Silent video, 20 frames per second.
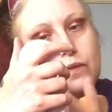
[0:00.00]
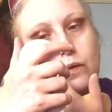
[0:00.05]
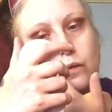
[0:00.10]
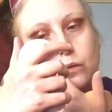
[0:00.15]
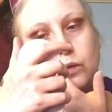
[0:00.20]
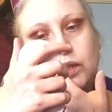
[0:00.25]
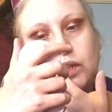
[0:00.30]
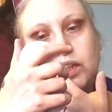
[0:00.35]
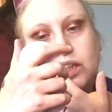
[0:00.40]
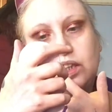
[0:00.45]

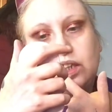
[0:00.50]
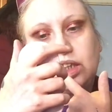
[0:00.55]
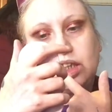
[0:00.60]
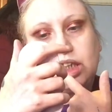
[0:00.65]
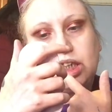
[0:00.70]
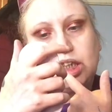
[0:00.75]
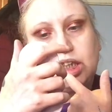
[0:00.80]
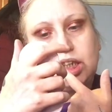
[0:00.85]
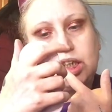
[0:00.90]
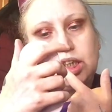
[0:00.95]
which
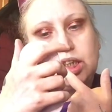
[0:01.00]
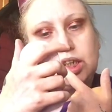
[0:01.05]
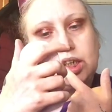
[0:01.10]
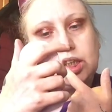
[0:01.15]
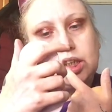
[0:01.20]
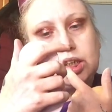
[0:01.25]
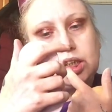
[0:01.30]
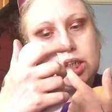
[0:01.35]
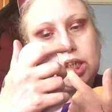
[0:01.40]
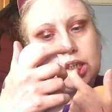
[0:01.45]

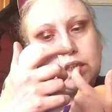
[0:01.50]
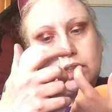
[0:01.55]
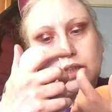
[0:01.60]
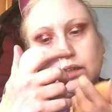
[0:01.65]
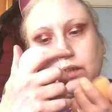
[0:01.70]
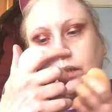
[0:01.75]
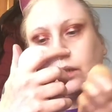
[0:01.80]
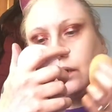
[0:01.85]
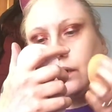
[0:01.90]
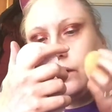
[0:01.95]
is
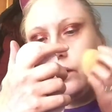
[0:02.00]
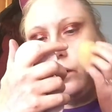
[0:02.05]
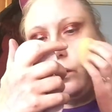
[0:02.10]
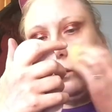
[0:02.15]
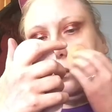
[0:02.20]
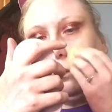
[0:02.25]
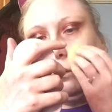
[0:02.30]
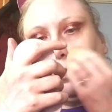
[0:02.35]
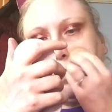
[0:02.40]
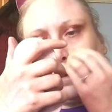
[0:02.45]

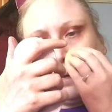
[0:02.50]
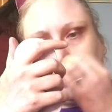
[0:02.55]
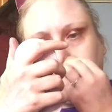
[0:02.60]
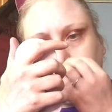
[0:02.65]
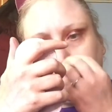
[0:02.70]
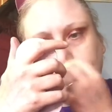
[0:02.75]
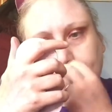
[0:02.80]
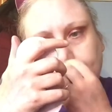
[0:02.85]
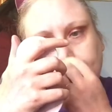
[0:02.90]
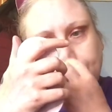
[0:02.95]
what
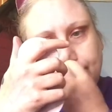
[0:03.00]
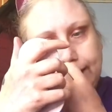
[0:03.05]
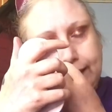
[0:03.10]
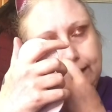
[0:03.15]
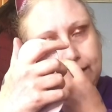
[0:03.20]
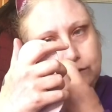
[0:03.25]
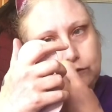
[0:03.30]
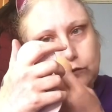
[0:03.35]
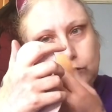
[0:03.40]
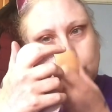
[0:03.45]
I
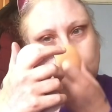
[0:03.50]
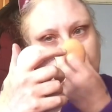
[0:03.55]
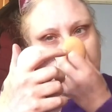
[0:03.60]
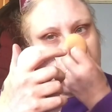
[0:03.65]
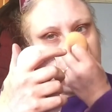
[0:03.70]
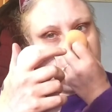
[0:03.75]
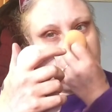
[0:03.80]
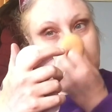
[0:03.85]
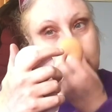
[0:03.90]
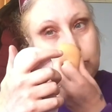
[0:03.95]
found to a
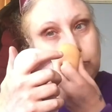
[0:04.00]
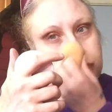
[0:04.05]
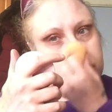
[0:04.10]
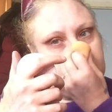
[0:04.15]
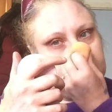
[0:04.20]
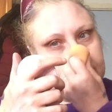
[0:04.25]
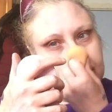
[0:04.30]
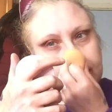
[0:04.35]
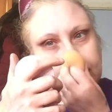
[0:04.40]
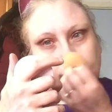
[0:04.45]

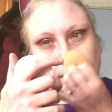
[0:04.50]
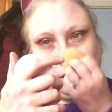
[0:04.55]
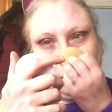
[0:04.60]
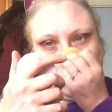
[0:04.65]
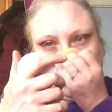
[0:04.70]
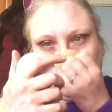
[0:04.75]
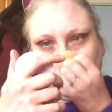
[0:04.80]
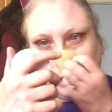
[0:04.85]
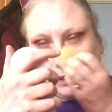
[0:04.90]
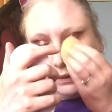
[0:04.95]
degree
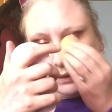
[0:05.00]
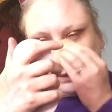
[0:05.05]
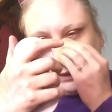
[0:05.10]
with